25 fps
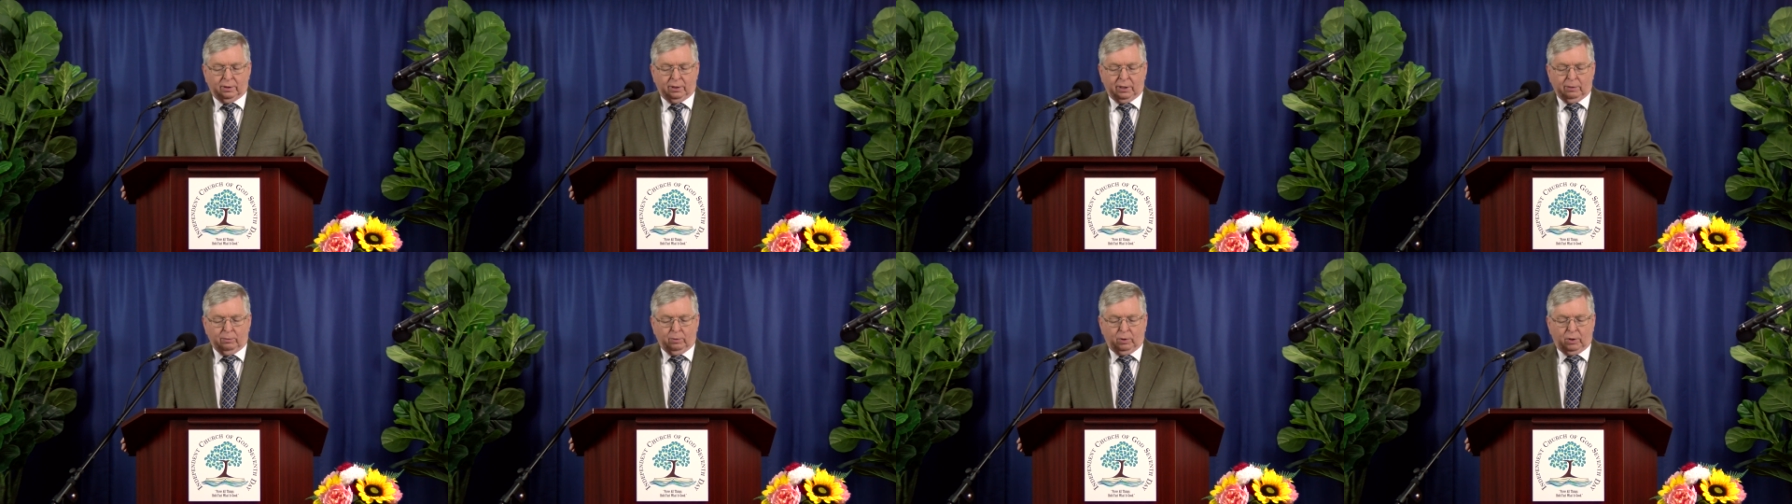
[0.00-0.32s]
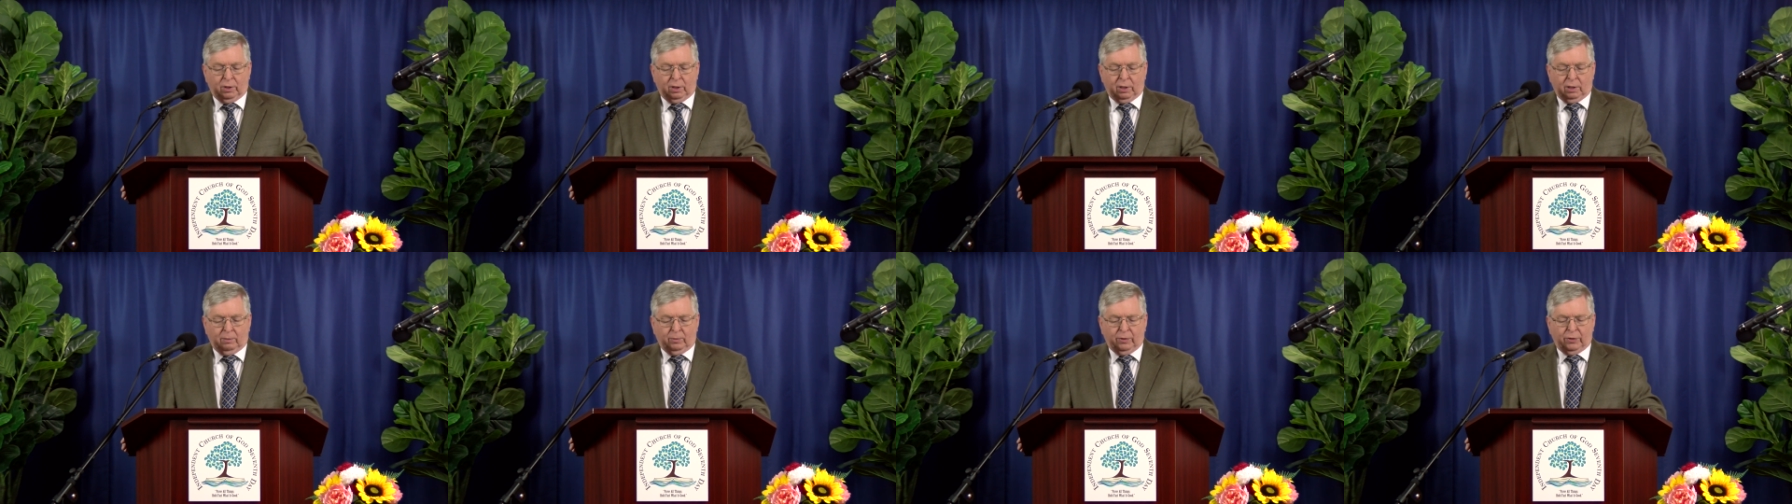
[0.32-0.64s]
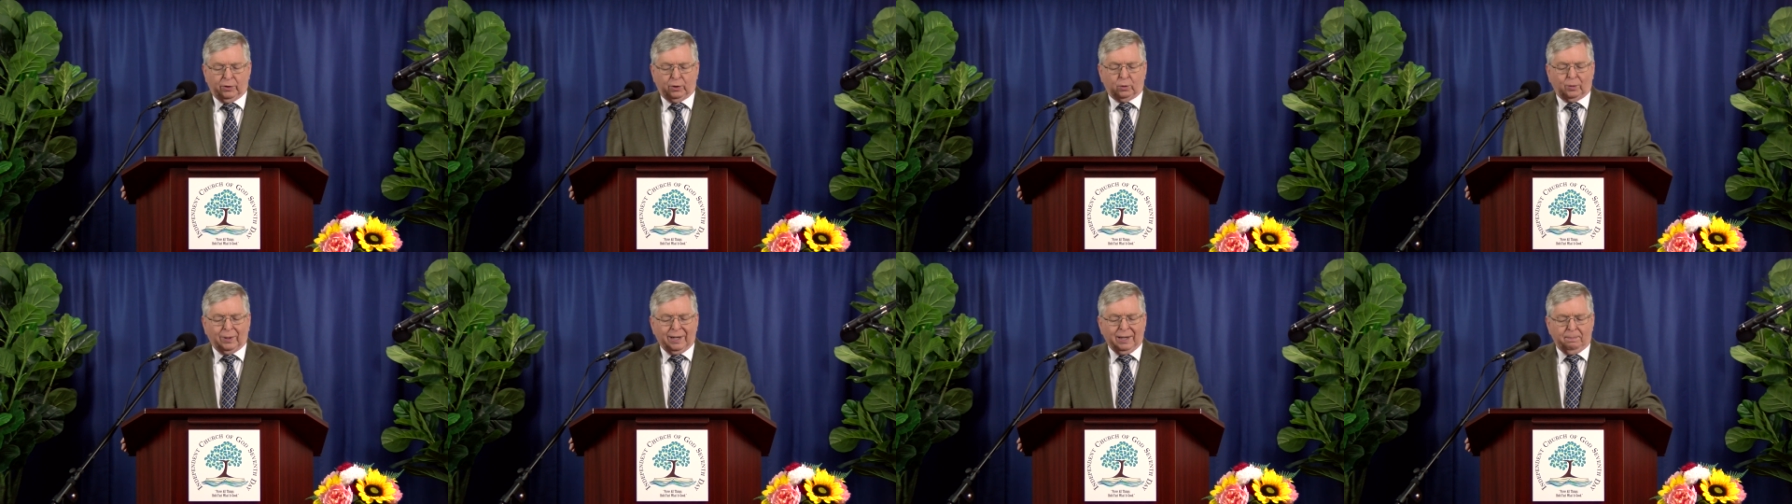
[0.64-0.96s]
He will come
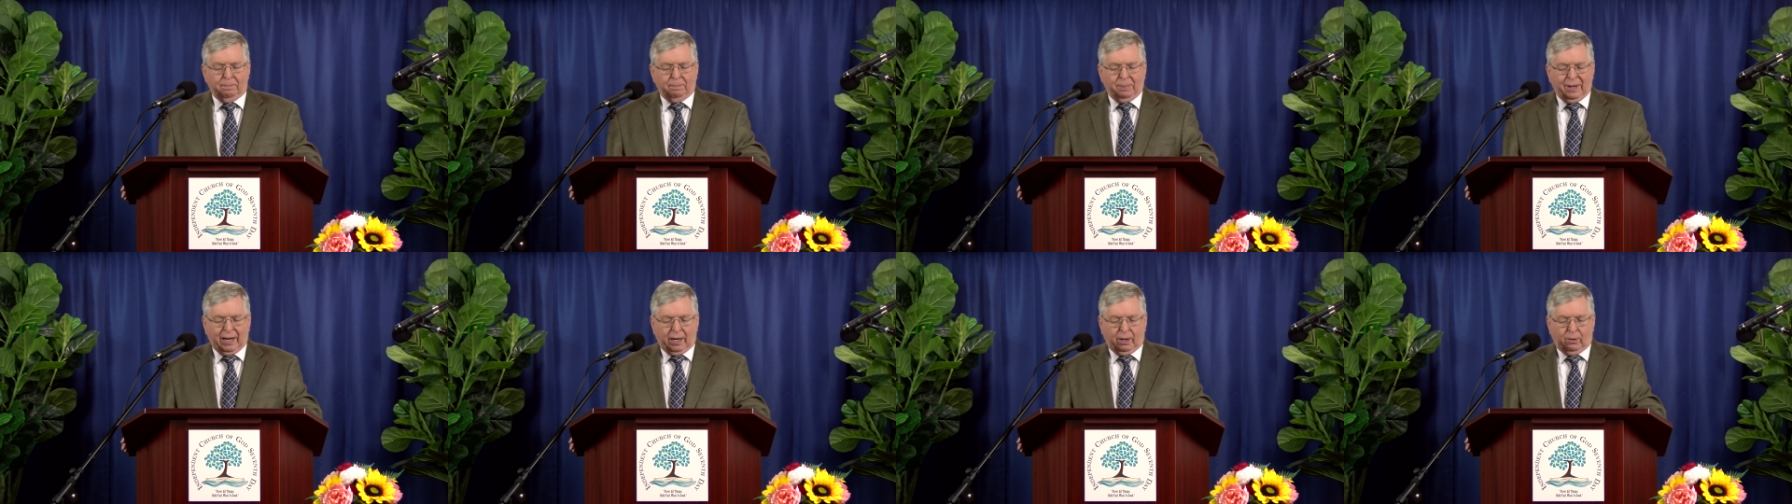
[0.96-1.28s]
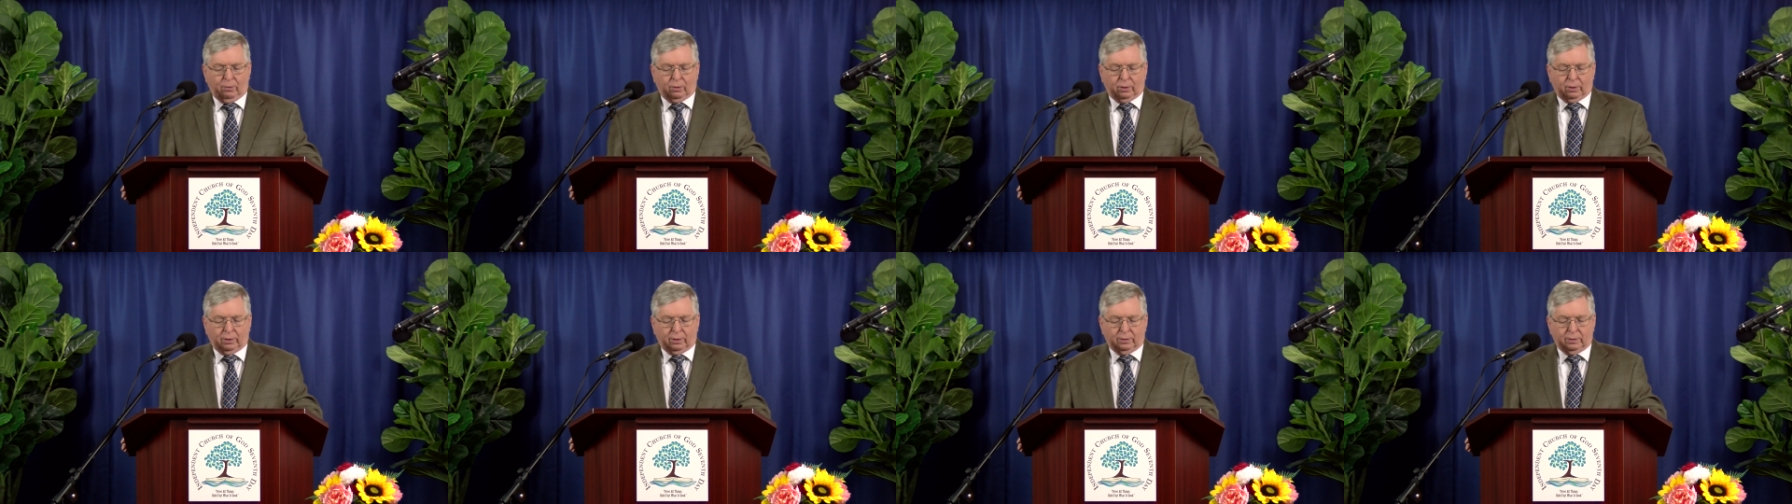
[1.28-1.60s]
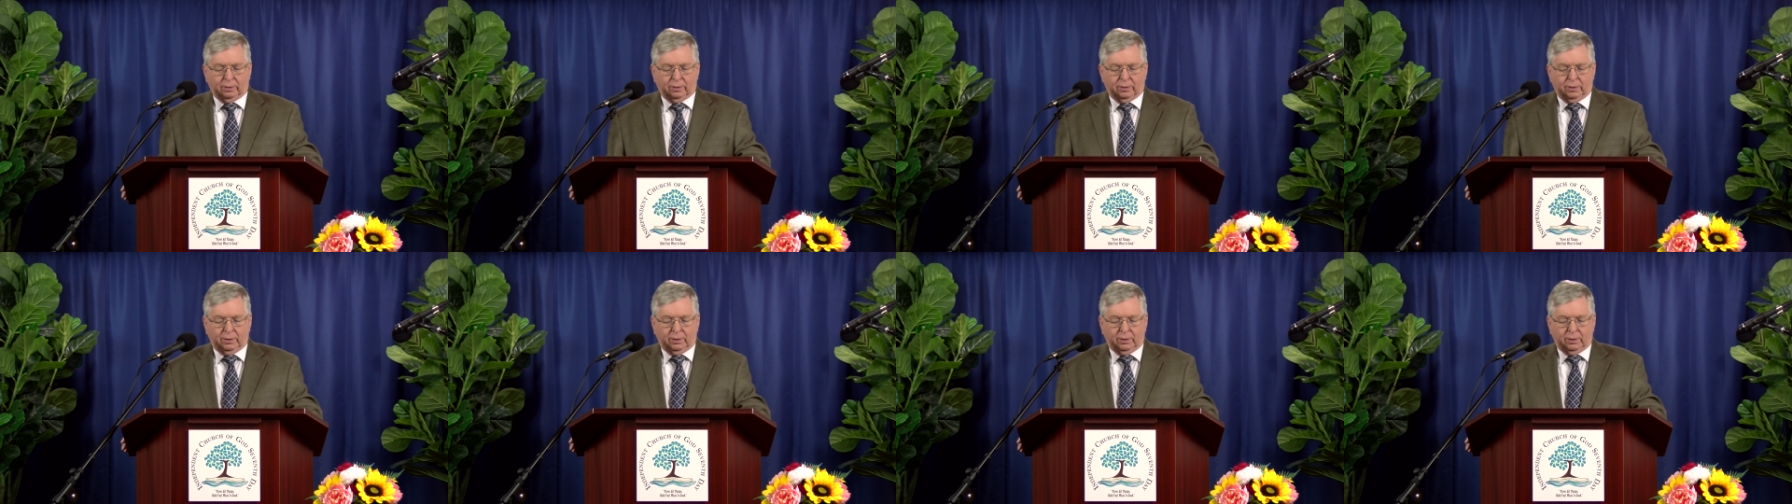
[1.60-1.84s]
with great power